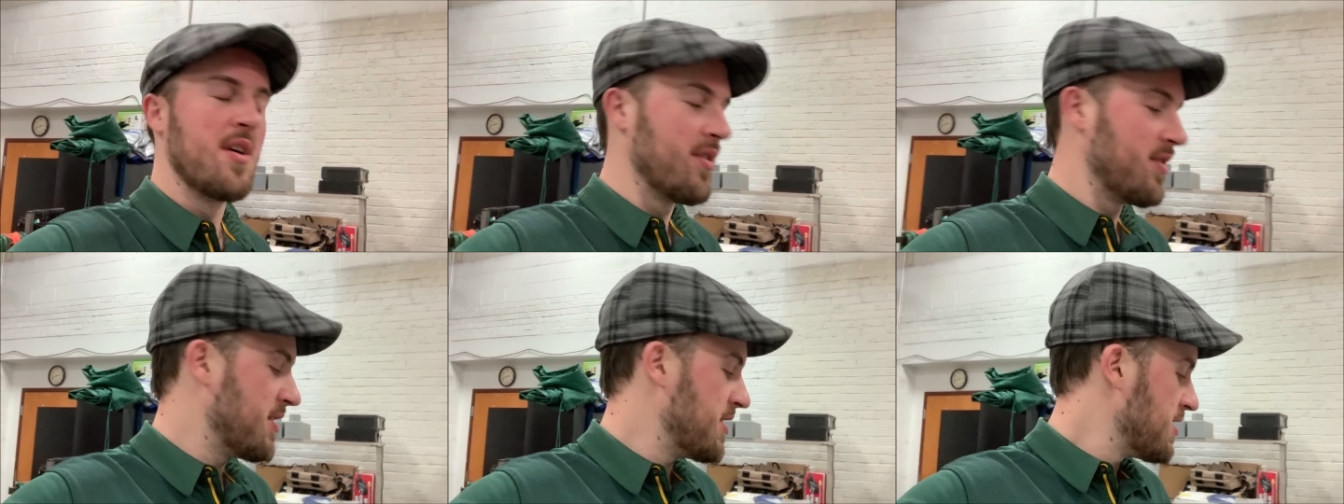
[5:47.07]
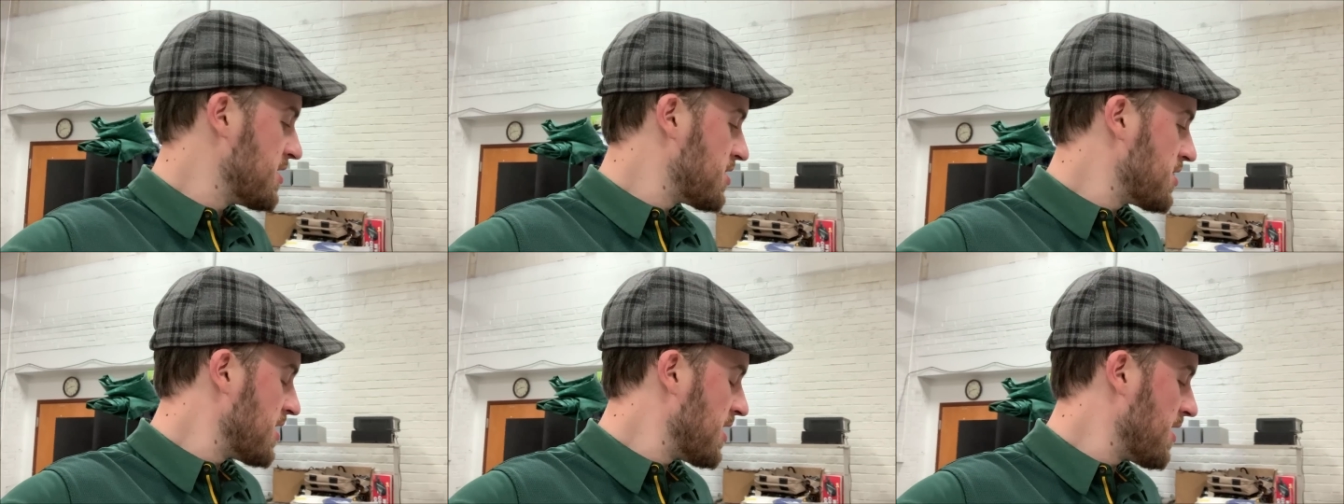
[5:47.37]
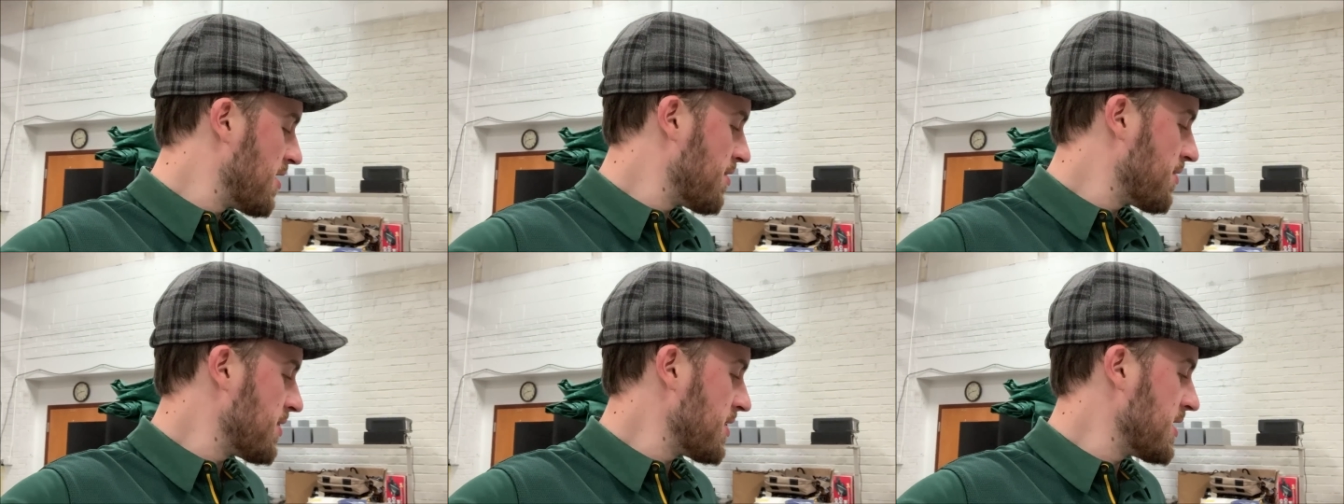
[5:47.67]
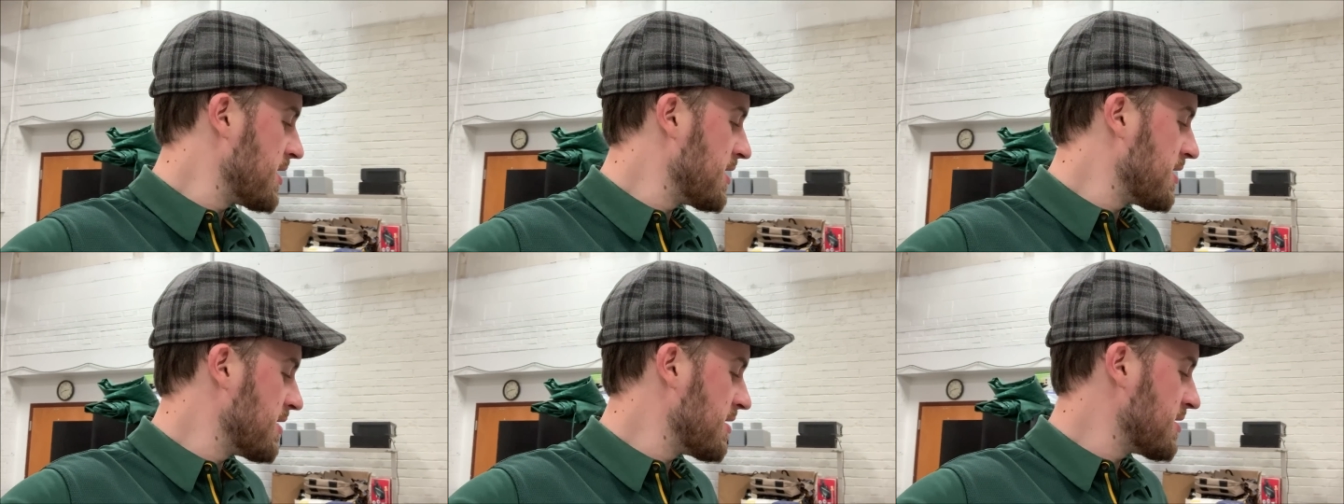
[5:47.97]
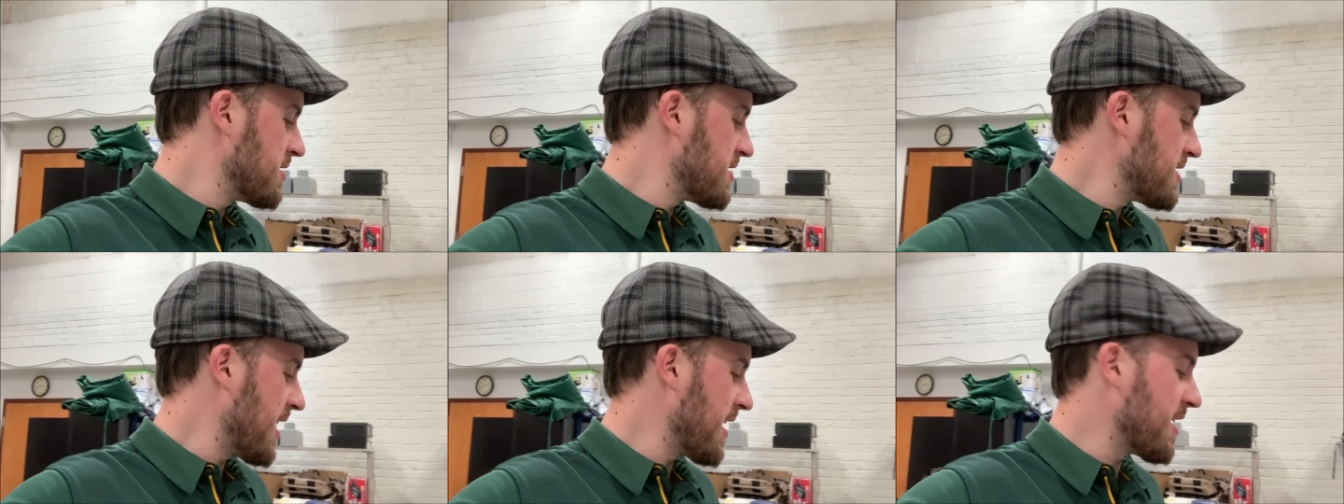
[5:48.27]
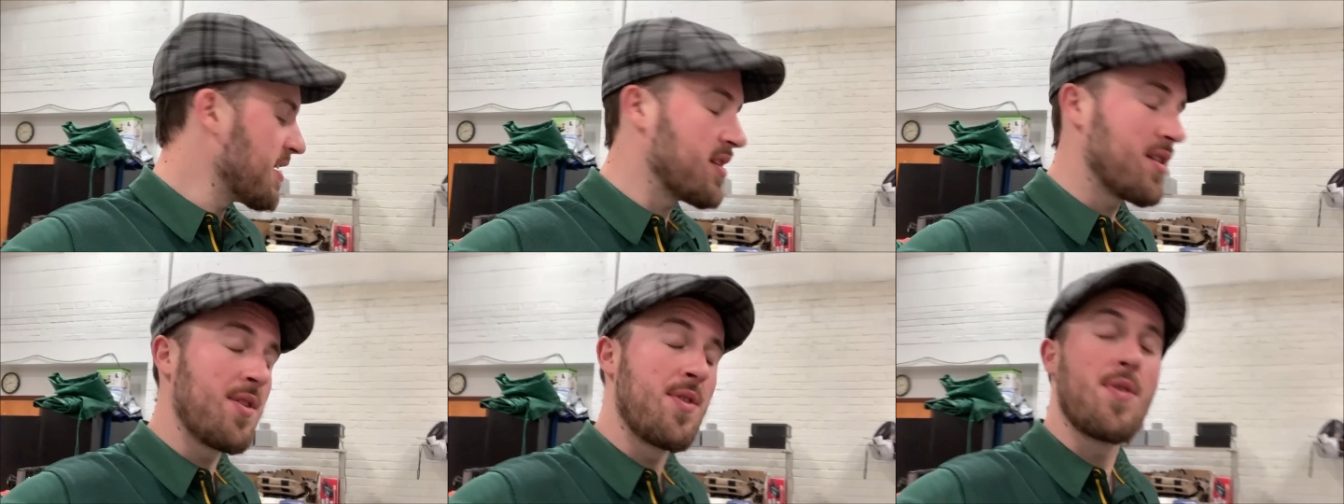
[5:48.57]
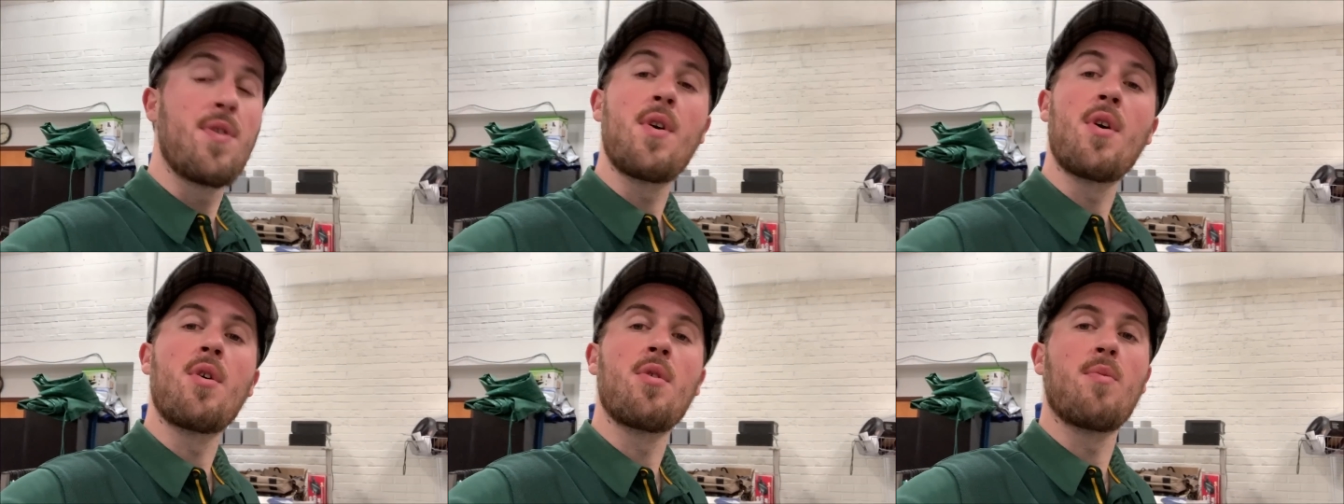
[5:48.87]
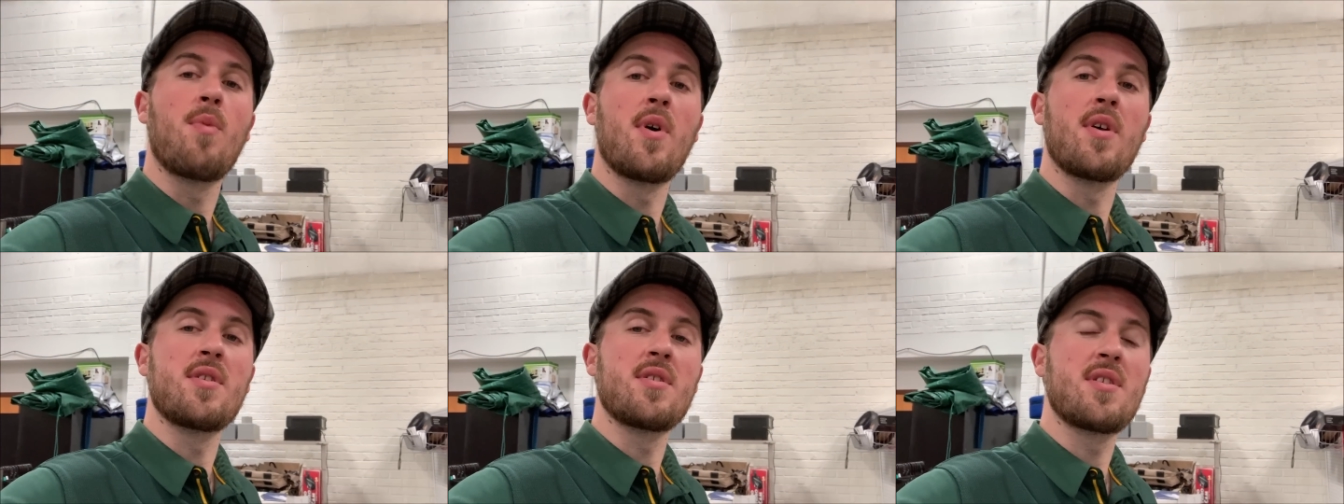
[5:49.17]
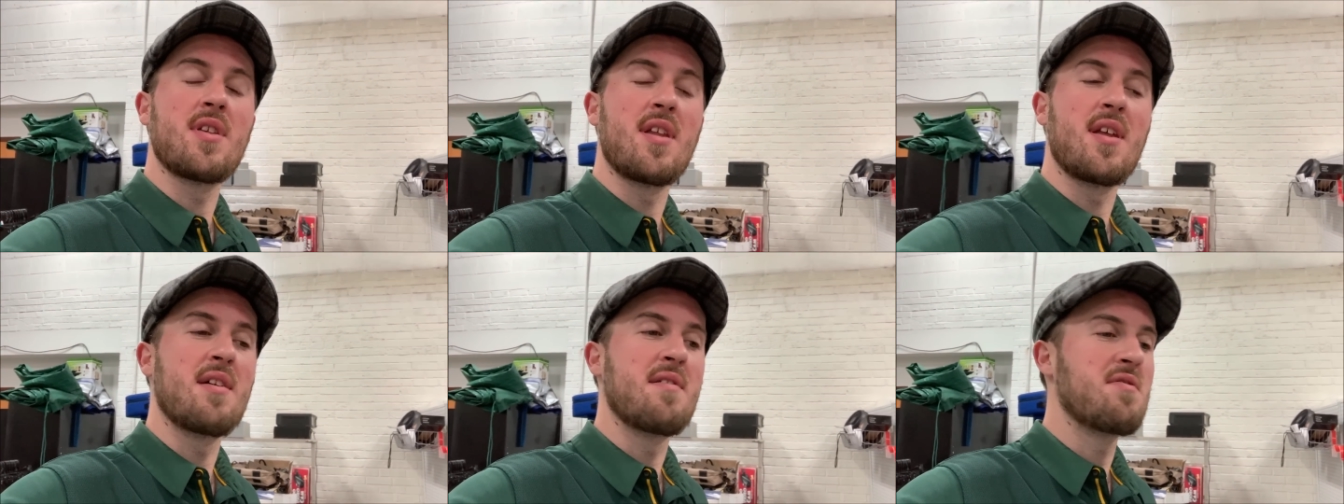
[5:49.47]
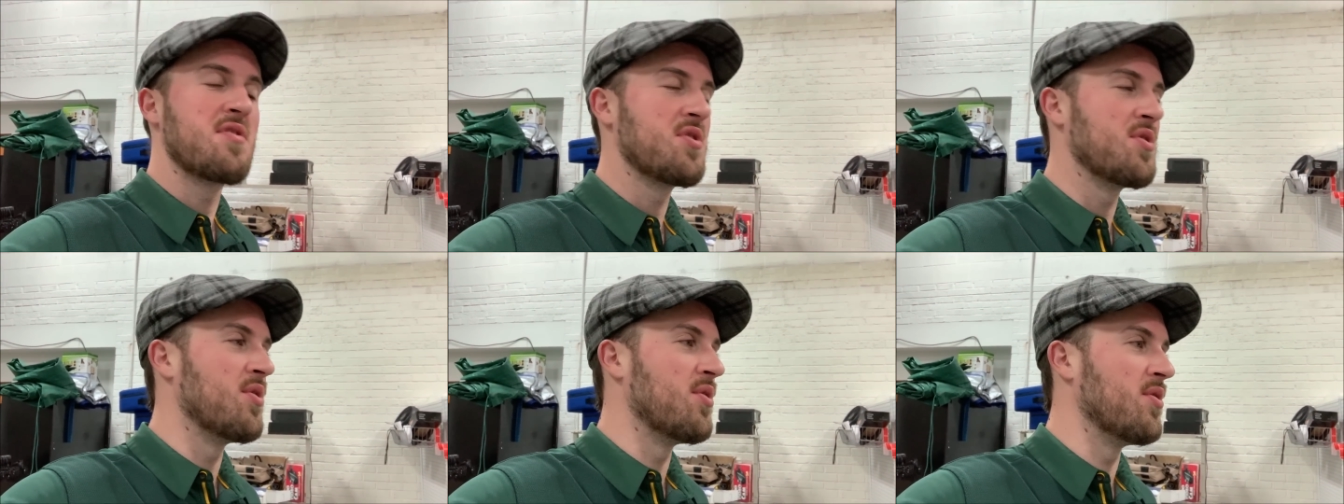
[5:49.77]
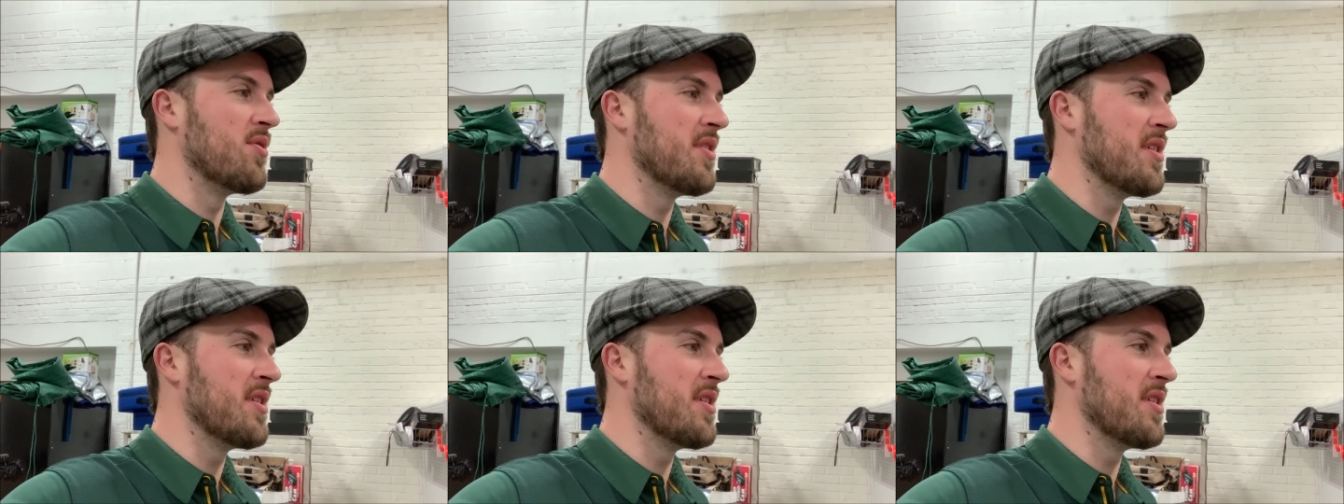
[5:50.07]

These are the second and third ones that I've sold.